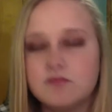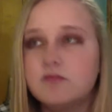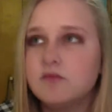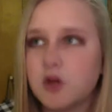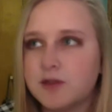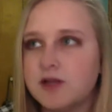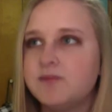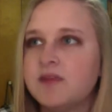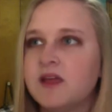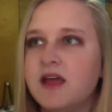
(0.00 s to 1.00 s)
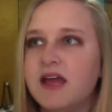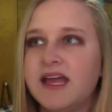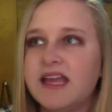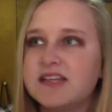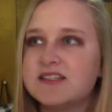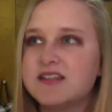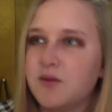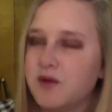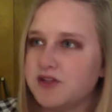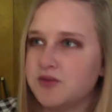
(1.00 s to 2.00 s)
Normal. He does not
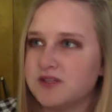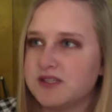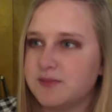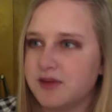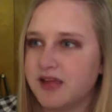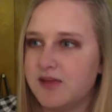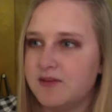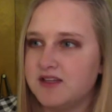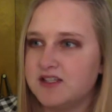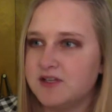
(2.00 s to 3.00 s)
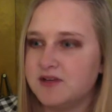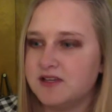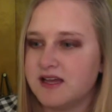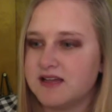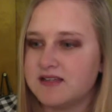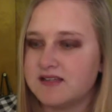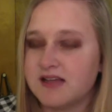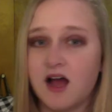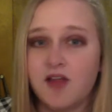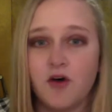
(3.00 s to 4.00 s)
want to reciprocate because he realizes,
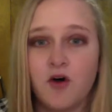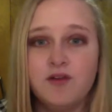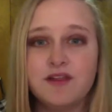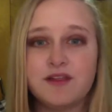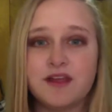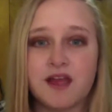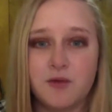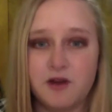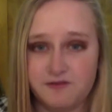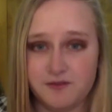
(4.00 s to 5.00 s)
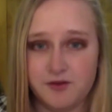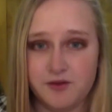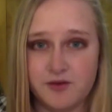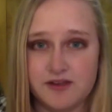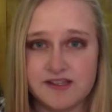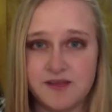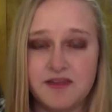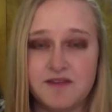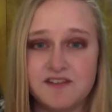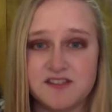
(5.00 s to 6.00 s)
the only thing I want from you is
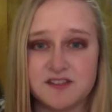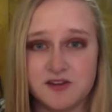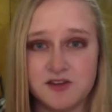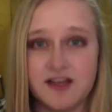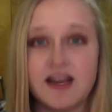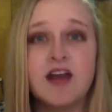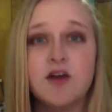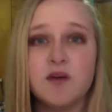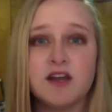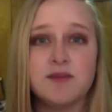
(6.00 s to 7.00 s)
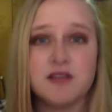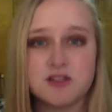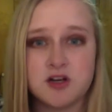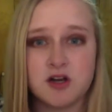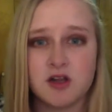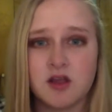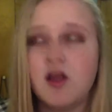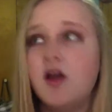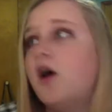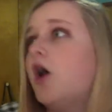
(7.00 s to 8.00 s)
something physical, and I don't want to be a jerk.
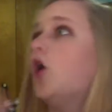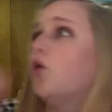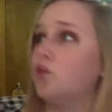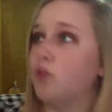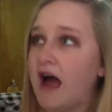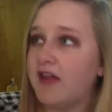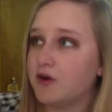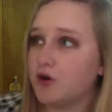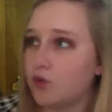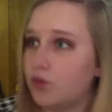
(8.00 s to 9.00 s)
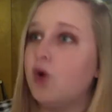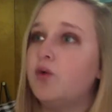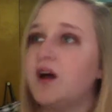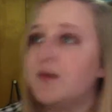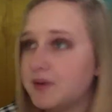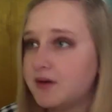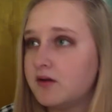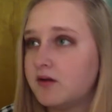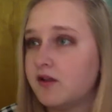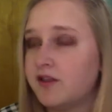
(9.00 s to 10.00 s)
Rather grown-up
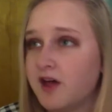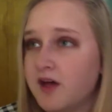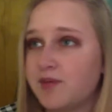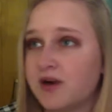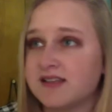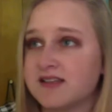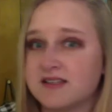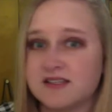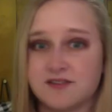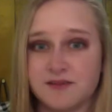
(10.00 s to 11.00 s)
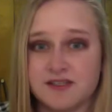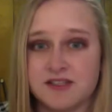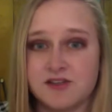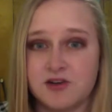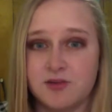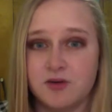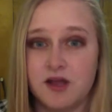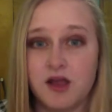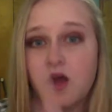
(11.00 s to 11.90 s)
thought processes from a 16-year-old boy.